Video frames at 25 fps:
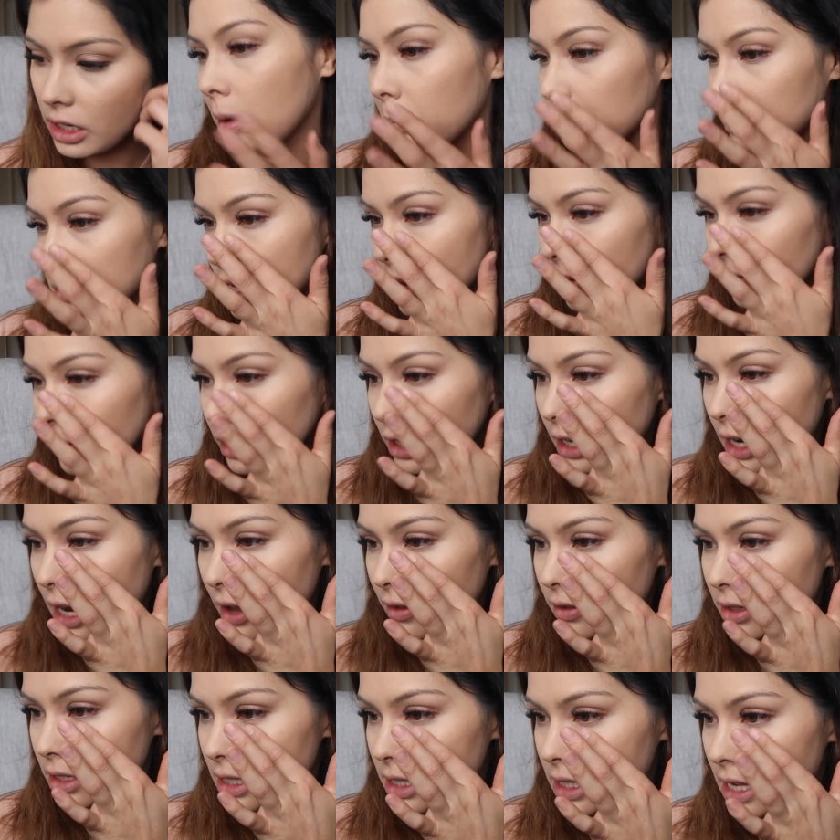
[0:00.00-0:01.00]
I'm definitely gonna
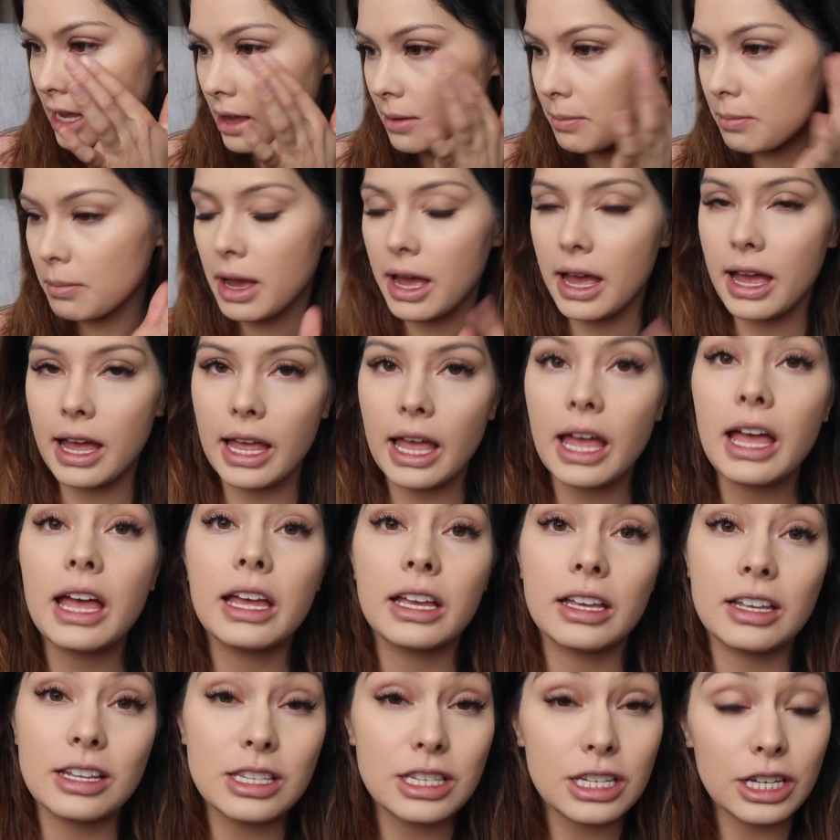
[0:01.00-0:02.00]
have to set my
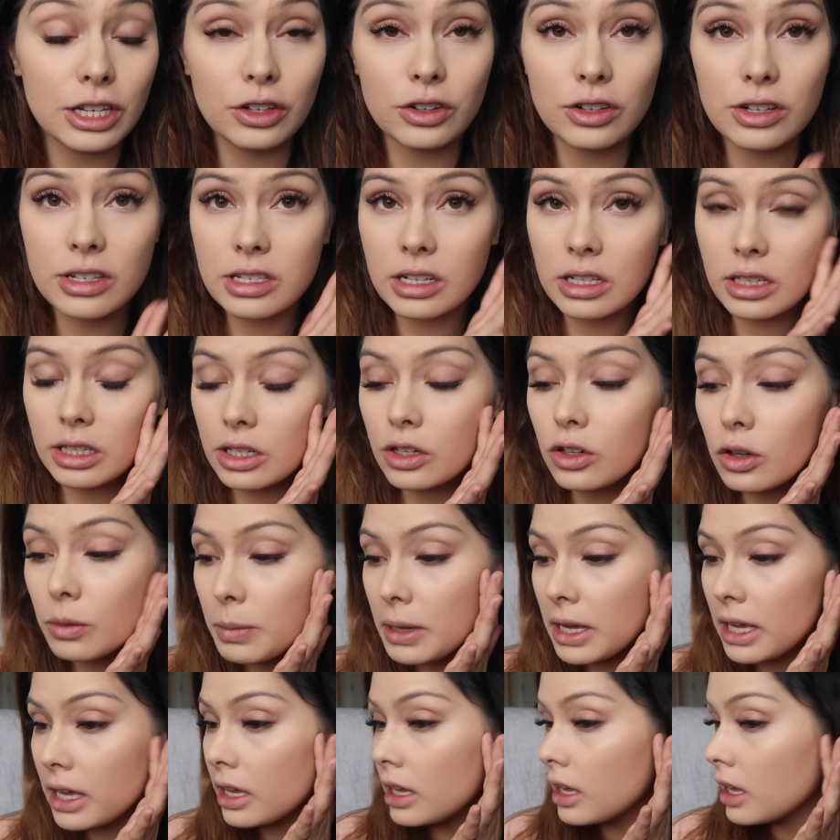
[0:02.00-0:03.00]
concealer just a little
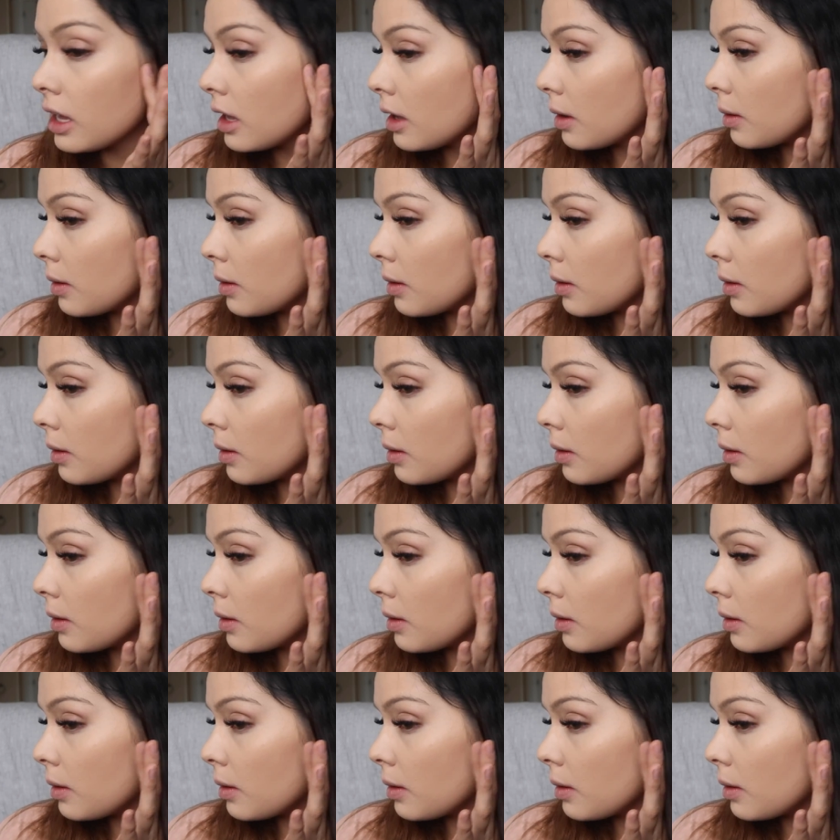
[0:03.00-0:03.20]
bit,